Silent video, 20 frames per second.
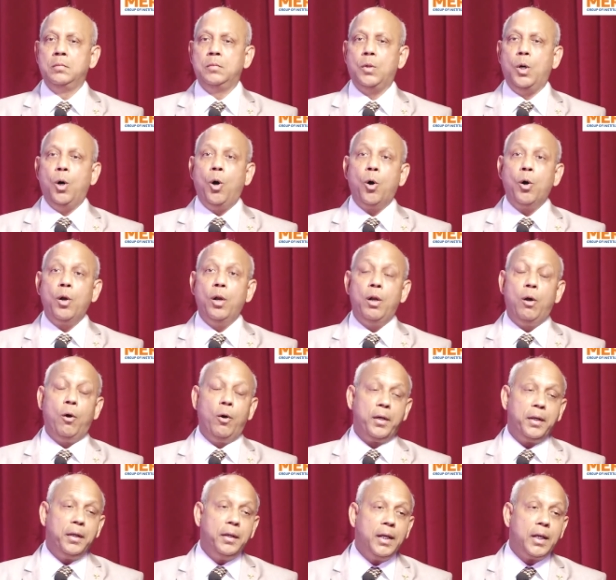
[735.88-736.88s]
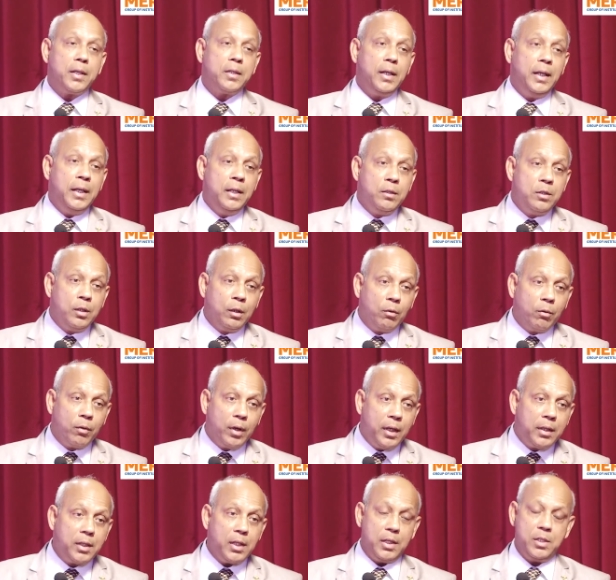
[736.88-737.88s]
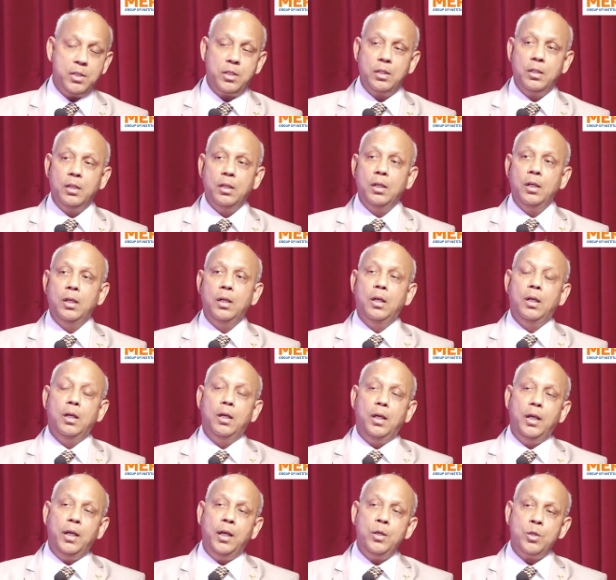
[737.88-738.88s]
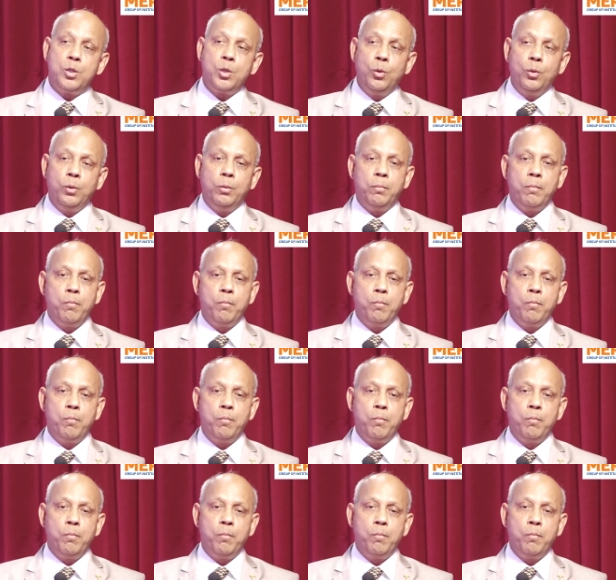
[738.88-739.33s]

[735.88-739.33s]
or not yet integrated into